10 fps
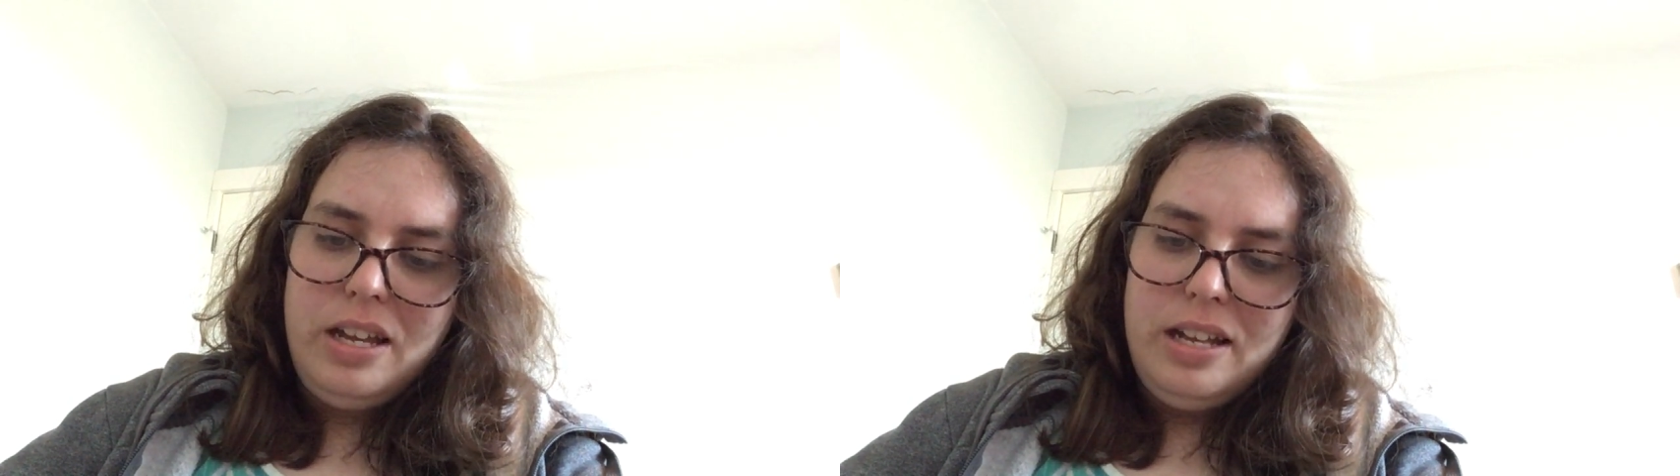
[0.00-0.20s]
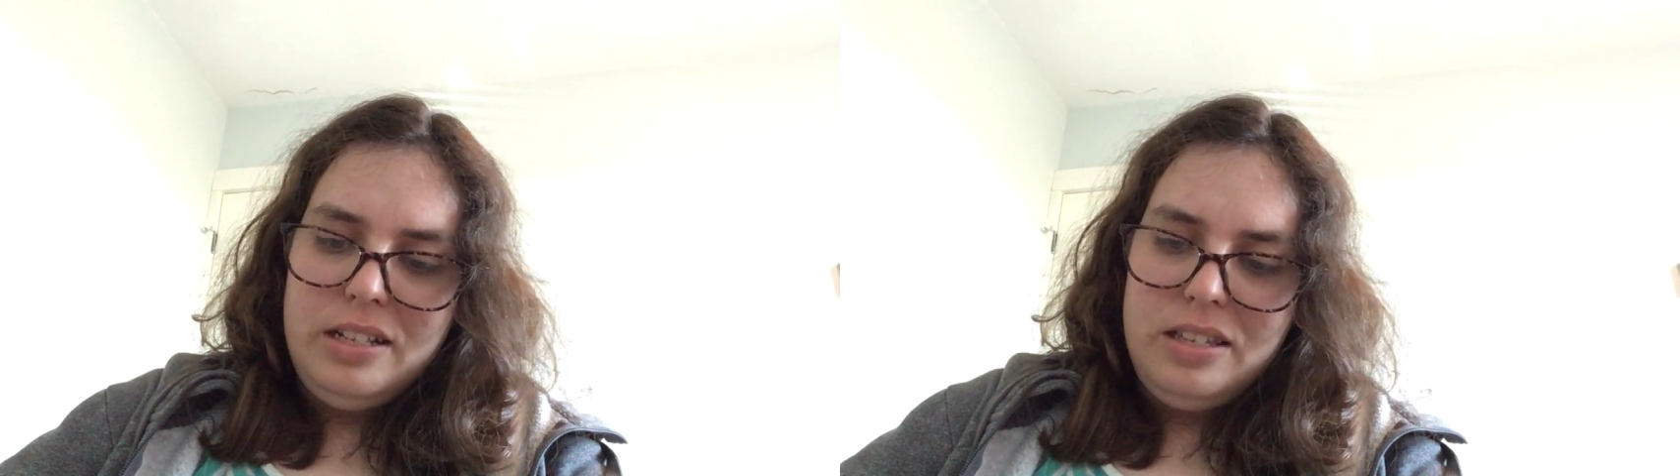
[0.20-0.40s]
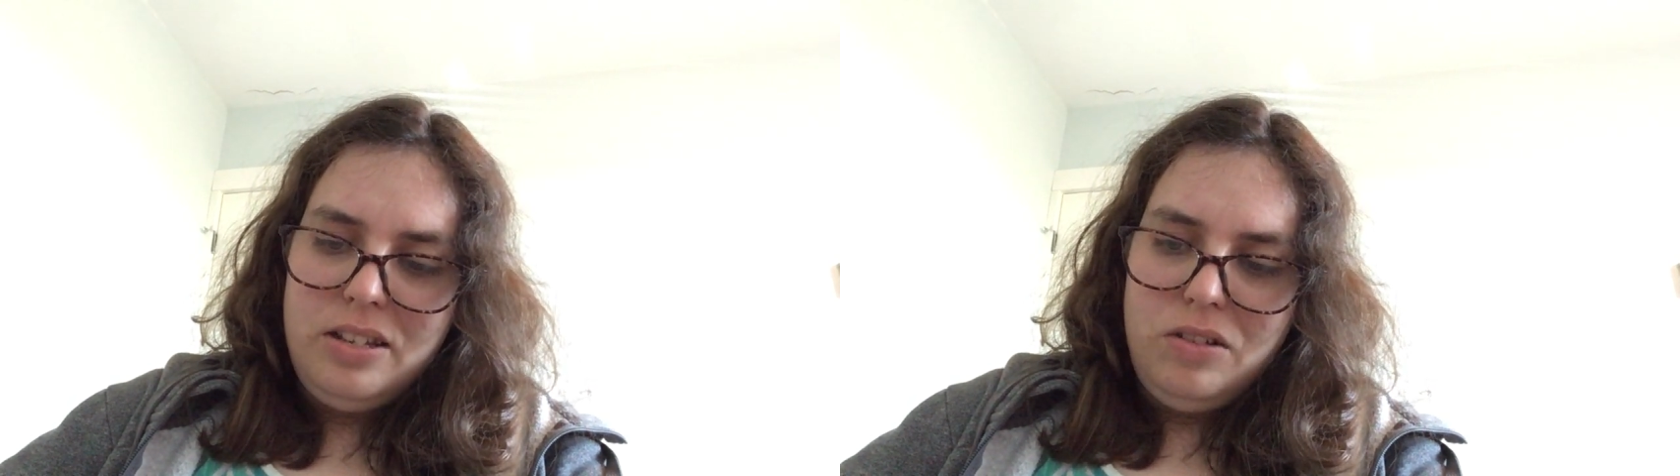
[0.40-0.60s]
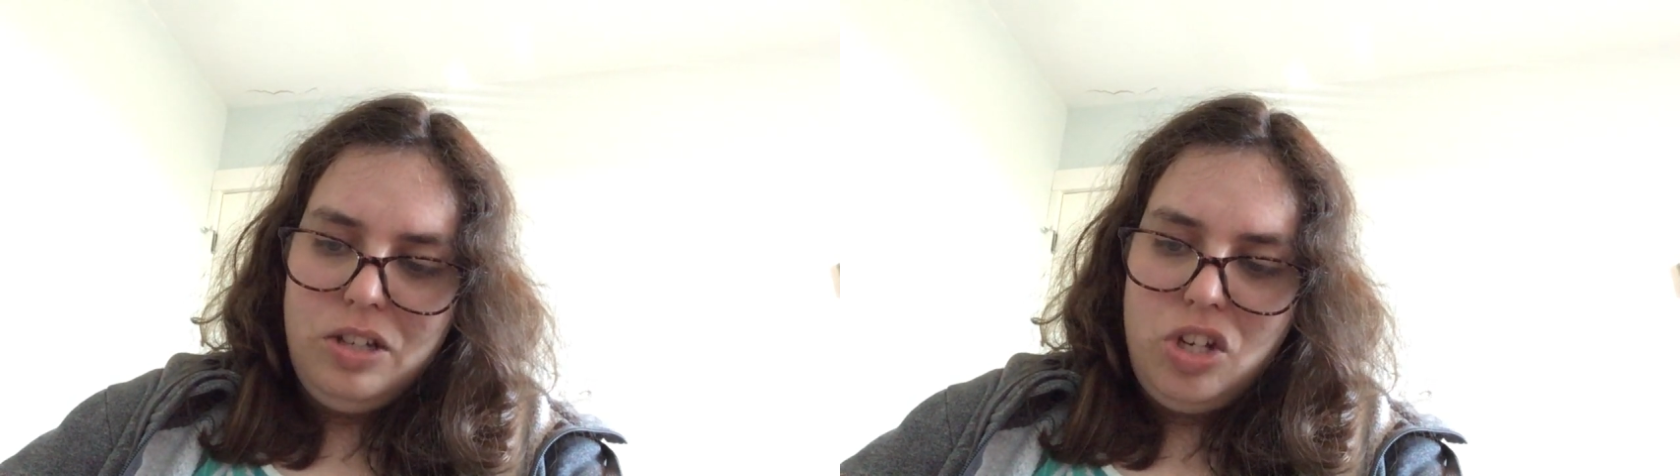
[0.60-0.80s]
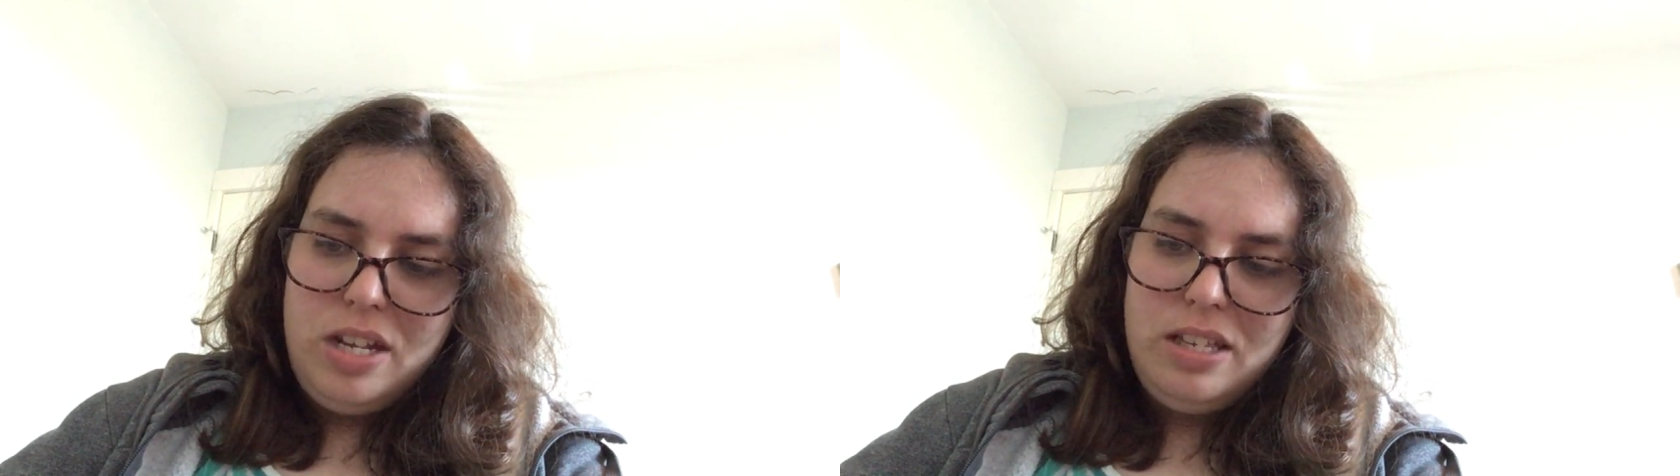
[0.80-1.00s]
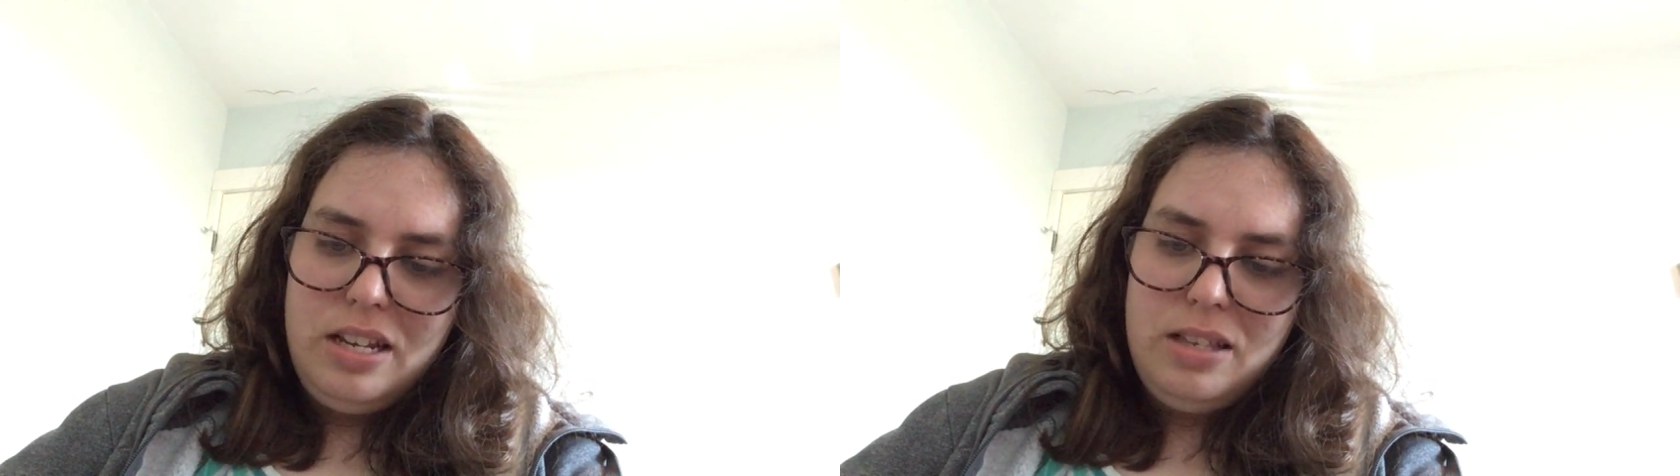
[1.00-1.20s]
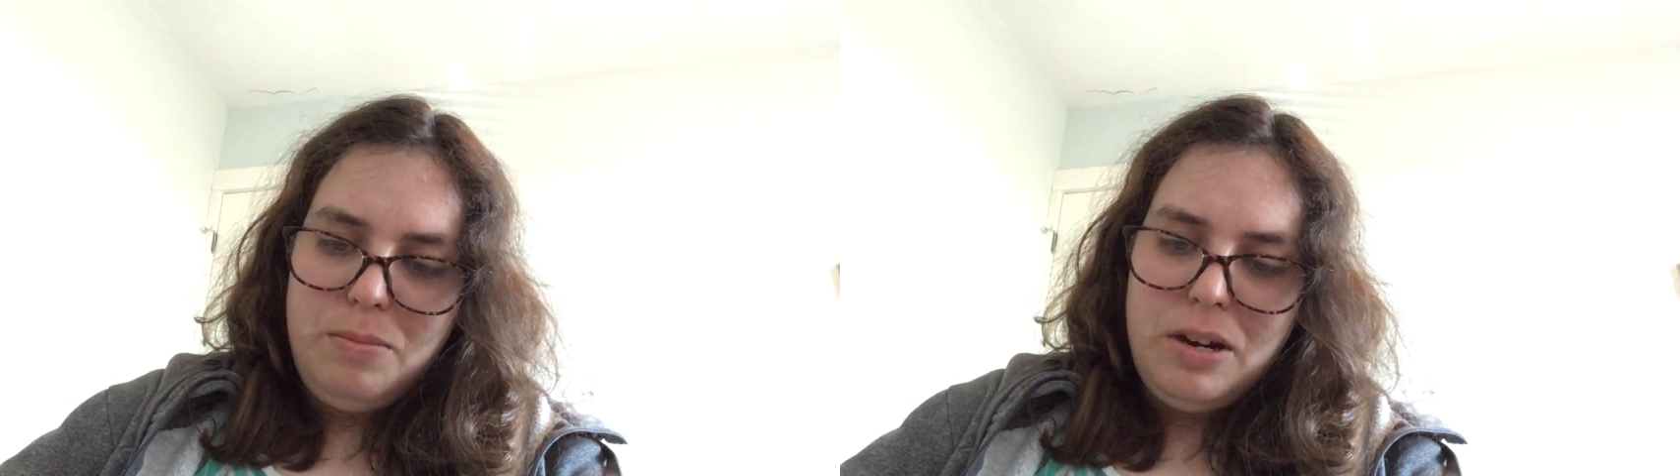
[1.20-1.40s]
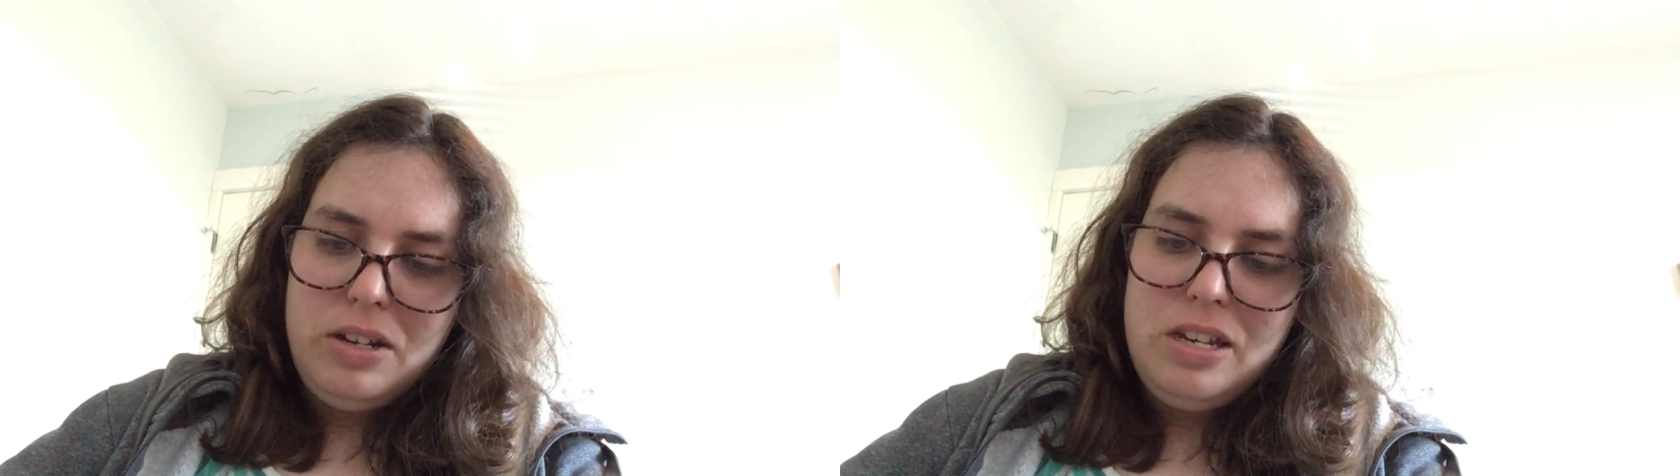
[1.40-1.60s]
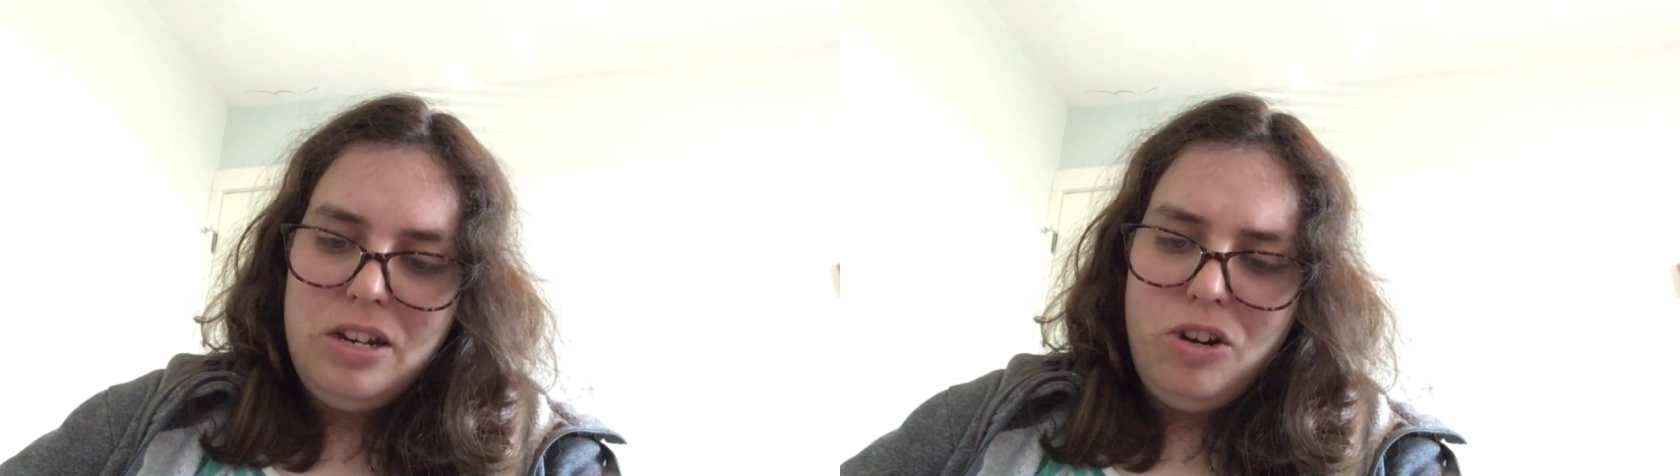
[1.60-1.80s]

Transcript: and so the chasing and sparking